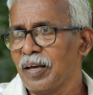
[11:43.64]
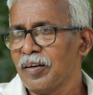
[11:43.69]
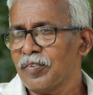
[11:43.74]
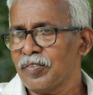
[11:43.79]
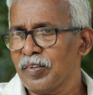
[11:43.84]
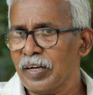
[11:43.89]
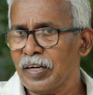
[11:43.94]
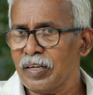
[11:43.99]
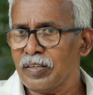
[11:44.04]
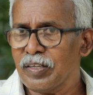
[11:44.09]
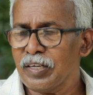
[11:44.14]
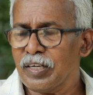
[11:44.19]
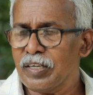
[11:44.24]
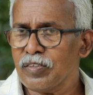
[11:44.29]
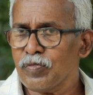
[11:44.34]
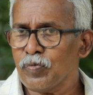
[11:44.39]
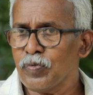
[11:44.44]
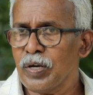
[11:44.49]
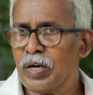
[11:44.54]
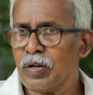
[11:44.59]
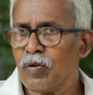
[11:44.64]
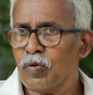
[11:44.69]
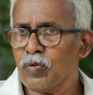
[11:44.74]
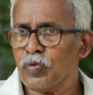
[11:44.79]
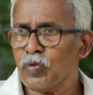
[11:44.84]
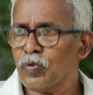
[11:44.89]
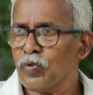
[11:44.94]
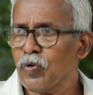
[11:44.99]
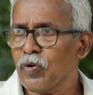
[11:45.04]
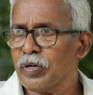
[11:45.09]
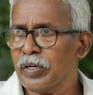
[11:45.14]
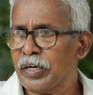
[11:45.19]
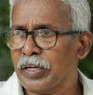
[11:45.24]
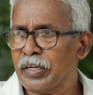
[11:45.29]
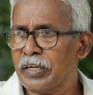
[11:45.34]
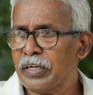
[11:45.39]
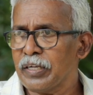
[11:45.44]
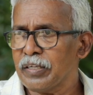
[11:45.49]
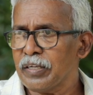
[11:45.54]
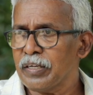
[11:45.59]
Second thing is we are also not
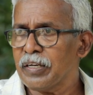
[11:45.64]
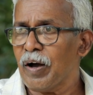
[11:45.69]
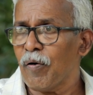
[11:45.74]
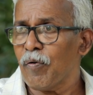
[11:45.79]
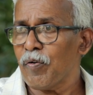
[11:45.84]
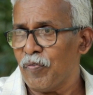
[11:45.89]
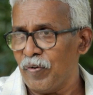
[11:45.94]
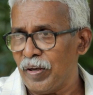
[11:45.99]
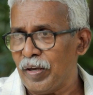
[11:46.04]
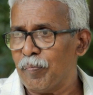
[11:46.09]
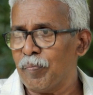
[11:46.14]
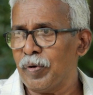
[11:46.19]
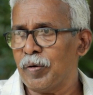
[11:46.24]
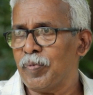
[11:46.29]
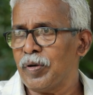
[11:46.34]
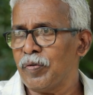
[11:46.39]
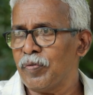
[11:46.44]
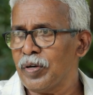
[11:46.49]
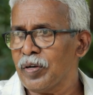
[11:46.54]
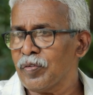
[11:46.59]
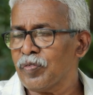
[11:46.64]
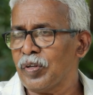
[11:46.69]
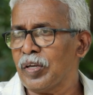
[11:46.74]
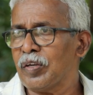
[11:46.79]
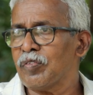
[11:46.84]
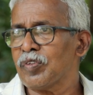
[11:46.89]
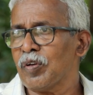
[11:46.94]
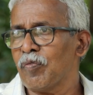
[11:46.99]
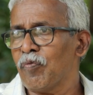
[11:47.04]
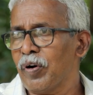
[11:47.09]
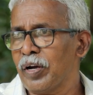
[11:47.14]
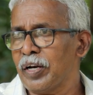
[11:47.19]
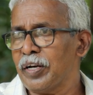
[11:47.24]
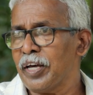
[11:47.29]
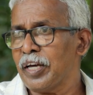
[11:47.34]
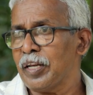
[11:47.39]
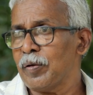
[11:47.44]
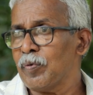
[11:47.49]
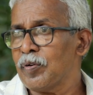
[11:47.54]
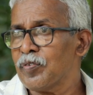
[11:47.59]
getting it in our way. Maybe we are seeing some wild
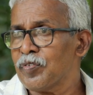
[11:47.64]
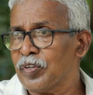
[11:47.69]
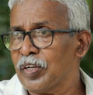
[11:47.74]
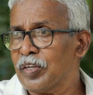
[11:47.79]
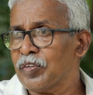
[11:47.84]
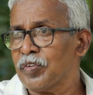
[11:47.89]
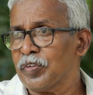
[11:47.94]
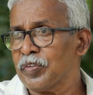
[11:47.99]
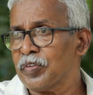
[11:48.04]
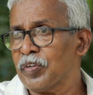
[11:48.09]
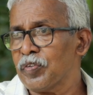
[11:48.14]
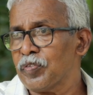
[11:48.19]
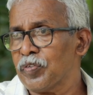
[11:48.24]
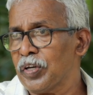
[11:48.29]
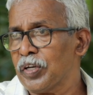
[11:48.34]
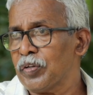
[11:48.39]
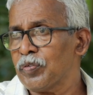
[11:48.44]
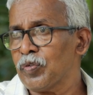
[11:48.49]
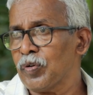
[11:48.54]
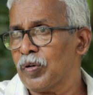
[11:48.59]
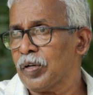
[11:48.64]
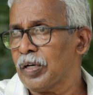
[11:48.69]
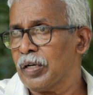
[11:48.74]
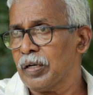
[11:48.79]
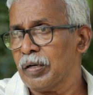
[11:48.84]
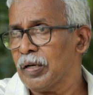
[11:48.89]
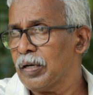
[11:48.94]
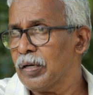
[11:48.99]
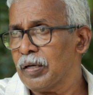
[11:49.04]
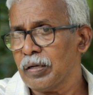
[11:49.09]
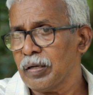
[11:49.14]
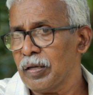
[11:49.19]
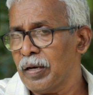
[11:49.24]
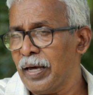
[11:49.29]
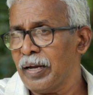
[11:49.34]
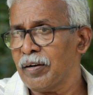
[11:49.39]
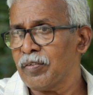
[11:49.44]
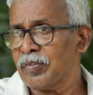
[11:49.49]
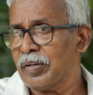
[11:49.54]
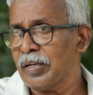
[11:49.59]
animals chasing these things or a
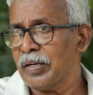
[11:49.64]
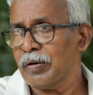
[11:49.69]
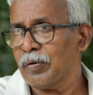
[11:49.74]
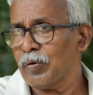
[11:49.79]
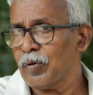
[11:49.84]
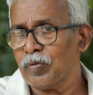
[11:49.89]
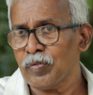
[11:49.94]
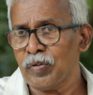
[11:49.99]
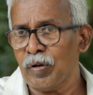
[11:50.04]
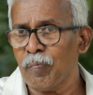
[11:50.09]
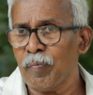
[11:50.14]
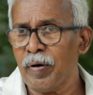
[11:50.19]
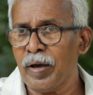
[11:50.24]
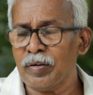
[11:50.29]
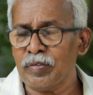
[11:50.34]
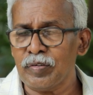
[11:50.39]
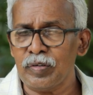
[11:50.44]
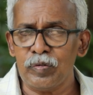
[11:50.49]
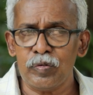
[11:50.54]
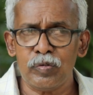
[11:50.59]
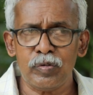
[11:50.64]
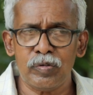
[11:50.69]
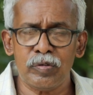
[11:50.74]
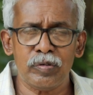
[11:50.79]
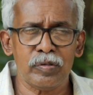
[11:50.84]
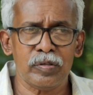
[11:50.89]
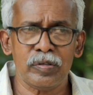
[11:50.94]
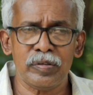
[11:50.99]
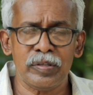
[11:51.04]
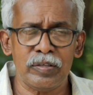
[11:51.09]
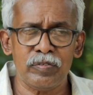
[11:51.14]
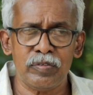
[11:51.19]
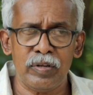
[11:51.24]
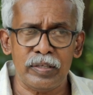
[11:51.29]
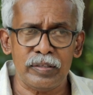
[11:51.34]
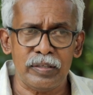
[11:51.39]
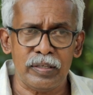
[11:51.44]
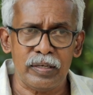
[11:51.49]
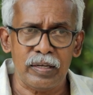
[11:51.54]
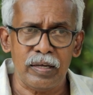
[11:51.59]
landslide or some accidents or uh, things
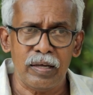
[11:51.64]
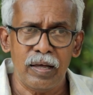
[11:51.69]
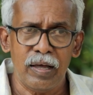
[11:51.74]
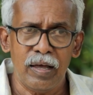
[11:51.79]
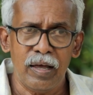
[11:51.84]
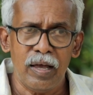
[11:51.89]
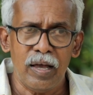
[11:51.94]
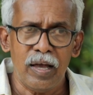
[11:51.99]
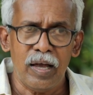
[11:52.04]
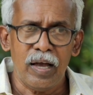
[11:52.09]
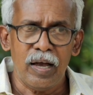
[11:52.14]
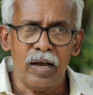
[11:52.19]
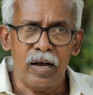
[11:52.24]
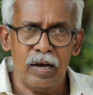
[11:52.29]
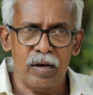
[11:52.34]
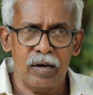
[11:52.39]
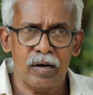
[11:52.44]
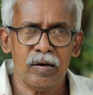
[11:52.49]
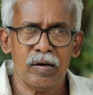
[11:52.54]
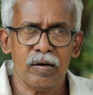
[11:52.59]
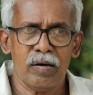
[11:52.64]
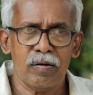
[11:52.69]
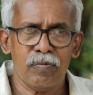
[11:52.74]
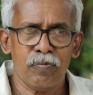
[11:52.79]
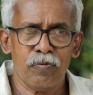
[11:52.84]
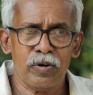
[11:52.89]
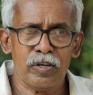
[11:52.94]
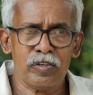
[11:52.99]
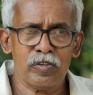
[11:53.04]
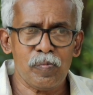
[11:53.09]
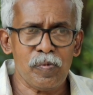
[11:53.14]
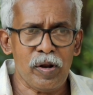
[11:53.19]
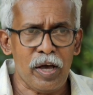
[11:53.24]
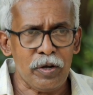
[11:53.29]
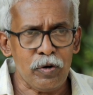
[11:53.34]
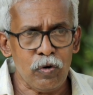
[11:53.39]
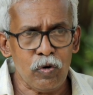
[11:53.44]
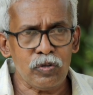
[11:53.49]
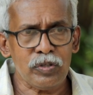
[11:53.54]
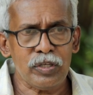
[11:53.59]
like that. Uh, for example,
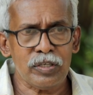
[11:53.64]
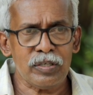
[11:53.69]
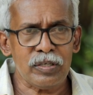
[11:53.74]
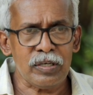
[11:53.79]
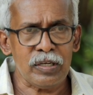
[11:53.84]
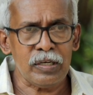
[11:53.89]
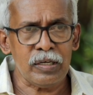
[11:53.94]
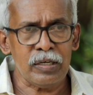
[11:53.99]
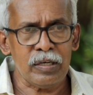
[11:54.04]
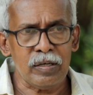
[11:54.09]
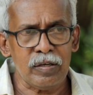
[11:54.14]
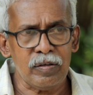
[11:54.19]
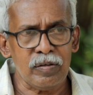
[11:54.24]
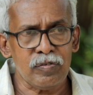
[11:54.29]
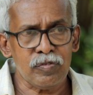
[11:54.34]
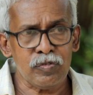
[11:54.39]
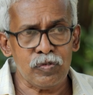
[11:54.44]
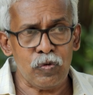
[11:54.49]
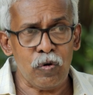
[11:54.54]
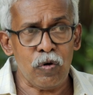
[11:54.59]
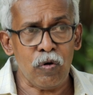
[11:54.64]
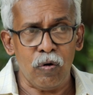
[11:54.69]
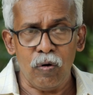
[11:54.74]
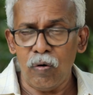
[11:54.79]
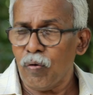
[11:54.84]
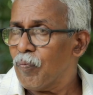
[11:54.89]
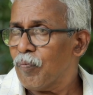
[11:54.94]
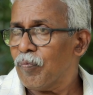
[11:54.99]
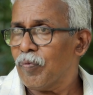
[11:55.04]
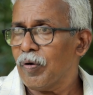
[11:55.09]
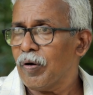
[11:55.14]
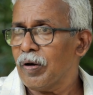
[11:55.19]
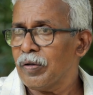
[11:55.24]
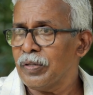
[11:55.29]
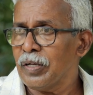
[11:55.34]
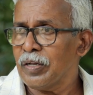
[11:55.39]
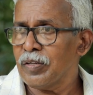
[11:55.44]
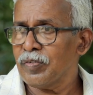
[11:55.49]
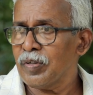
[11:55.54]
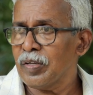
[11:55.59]
I know that uh, snow,
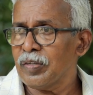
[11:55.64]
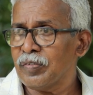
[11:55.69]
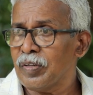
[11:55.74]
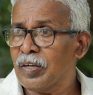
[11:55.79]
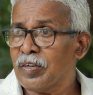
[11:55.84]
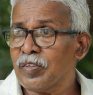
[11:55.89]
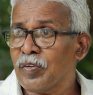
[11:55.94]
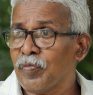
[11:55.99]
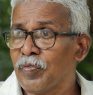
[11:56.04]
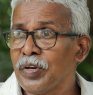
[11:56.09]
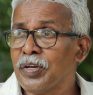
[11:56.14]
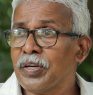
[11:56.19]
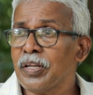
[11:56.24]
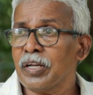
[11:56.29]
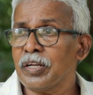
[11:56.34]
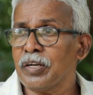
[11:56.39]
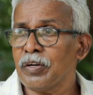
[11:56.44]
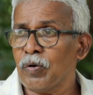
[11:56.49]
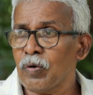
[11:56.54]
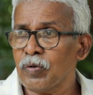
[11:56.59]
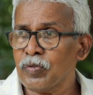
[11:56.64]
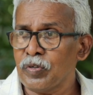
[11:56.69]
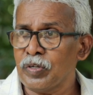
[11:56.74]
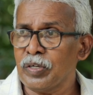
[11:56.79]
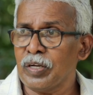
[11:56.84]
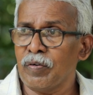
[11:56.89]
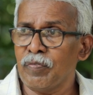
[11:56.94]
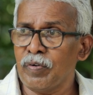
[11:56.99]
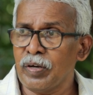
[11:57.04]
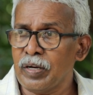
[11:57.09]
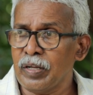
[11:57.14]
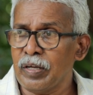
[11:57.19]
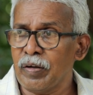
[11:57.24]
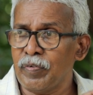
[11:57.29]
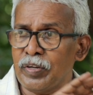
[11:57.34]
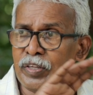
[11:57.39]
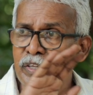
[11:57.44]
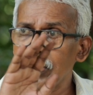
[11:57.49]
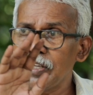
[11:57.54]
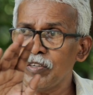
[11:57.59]
there is a there is a winter in North India where
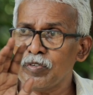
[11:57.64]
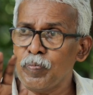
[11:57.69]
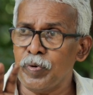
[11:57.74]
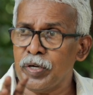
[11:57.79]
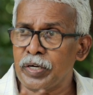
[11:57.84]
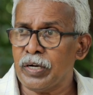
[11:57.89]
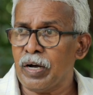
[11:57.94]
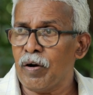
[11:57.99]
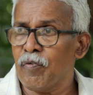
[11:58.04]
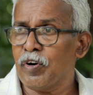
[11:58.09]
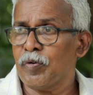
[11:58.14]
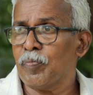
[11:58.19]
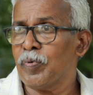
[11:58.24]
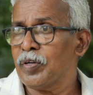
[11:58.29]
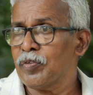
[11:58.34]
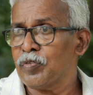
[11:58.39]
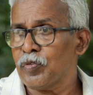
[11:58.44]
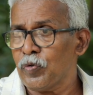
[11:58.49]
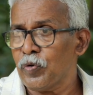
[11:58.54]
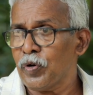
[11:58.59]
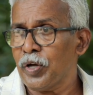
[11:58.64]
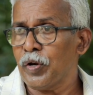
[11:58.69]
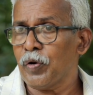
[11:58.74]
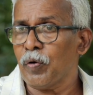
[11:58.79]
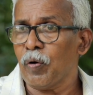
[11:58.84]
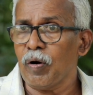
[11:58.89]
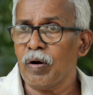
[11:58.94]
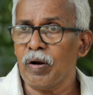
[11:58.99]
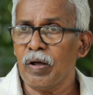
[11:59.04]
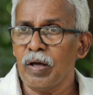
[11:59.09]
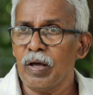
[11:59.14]
everything is being covered by snow and all.